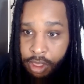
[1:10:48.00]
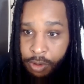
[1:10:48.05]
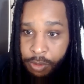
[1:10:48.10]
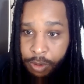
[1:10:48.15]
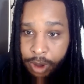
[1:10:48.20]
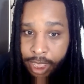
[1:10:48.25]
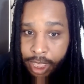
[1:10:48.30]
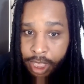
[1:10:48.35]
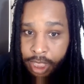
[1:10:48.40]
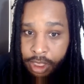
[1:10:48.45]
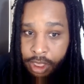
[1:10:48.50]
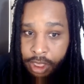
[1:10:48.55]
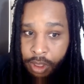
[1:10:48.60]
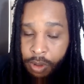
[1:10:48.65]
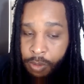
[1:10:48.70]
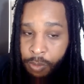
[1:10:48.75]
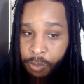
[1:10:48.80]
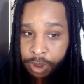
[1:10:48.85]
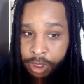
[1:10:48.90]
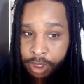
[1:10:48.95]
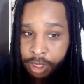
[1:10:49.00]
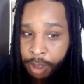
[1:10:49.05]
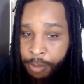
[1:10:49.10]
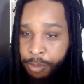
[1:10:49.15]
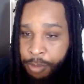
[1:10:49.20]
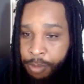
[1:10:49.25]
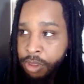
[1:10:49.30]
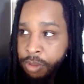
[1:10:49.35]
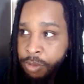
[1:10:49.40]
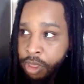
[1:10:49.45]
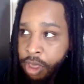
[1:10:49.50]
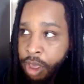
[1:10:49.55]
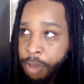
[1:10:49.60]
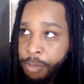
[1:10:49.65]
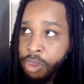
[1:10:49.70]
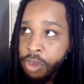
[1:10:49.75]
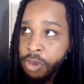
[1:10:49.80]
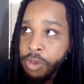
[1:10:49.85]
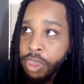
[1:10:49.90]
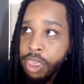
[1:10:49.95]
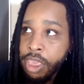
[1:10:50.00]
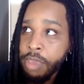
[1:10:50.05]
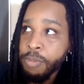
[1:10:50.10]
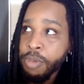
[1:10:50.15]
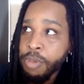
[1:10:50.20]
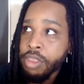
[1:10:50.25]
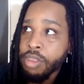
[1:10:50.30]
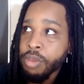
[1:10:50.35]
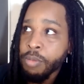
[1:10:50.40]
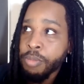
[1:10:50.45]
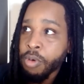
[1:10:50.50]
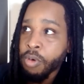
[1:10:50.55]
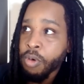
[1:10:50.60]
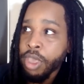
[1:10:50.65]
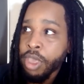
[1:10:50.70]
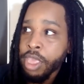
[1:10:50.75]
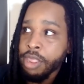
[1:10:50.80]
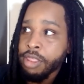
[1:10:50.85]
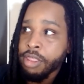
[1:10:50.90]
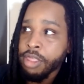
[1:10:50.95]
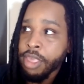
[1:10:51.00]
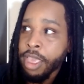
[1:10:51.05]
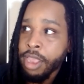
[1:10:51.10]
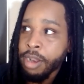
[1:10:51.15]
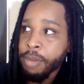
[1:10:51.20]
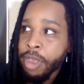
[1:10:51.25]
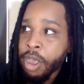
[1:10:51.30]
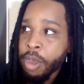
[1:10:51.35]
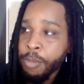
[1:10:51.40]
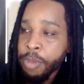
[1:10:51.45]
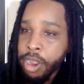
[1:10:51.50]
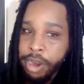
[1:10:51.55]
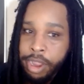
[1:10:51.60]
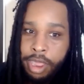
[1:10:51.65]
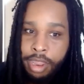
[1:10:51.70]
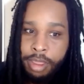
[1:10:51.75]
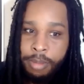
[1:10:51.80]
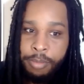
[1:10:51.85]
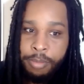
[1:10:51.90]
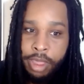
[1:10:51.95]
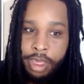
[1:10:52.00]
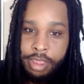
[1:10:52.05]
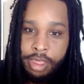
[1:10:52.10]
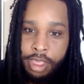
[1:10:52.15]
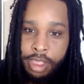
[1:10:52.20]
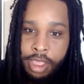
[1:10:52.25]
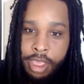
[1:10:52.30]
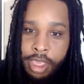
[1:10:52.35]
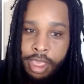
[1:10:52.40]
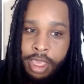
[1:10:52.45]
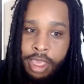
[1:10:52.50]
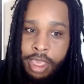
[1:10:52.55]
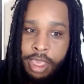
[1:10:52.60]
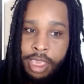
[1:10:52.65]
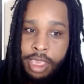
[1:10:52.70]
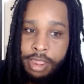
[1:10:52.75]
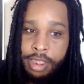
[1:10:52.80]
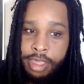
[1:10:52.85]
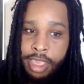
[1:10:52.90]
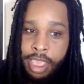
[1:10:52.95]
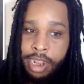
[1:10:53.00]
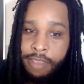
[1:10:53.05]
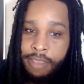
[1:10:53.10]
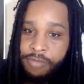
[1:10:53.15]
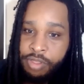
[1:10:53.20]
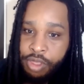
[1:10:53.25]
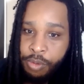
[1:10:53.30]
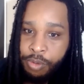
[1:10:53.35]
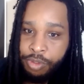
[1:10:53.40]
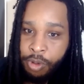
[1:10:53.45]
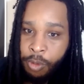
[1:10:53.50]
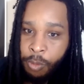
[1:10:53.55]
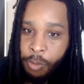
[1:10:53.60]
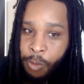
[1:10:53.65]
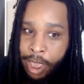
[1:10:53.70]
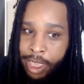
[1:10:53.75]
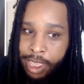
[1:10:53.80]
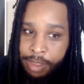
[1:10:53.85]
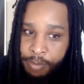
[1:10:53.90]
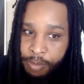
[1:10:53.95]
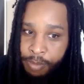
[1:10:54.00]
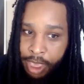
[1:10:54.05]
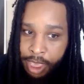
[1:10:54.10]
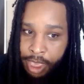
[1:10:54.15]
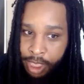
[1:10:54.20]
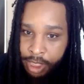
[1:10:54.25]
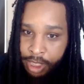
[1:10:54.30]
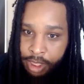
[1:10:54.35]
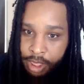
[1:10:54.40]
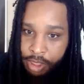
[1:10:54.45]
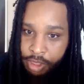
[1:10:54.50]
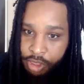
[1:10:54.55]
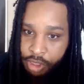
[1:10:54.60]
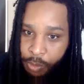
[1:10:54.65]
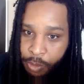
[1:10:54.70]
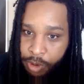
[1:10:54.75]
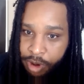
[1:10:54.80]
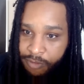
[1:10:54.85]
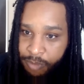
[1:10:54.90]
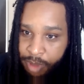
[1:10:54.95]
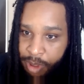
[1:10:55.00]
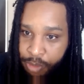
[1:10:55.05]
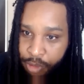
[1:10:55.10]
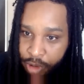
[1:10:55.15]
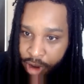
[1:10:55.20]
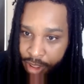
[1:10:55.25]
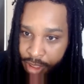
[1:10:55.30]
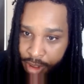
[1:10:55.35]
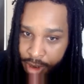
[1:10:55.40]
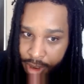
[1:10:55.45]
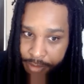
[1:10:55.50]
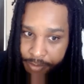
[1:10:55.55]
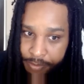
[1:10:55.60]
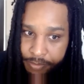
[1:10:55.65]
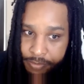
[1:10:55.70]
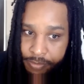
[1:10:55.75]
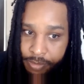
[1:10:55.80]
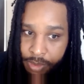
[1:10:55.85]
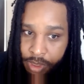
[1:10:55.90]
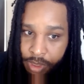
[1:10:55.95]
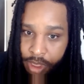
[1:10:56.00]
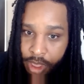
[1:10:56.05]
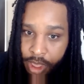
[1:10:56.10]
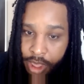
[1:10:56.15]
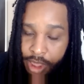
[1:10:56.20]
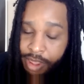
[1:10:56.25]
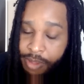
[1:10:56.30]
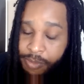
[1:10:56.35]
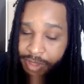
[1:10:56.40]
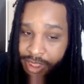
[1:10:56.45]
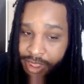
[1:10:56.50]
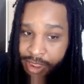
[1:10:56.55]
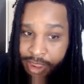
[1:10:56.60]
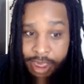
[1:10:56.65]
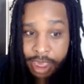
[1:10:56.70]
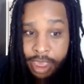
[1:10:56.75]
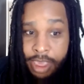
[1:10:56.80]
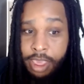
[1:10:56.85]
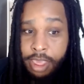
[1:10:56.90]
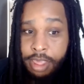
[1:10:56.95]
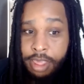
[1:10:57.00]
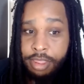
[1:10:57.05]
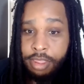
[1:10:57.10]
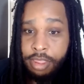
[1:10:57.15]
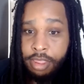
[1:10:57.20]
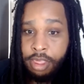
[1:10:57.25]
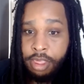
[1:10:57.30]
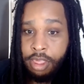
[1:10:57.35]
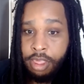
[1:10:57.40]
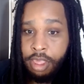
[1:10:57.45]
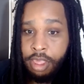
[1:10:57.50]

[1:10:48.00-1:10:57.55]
right? What W. W. E. B. Du Bois said about Mary Ellen Pleasant. He said if she was a white man, she would have been president. She was a genius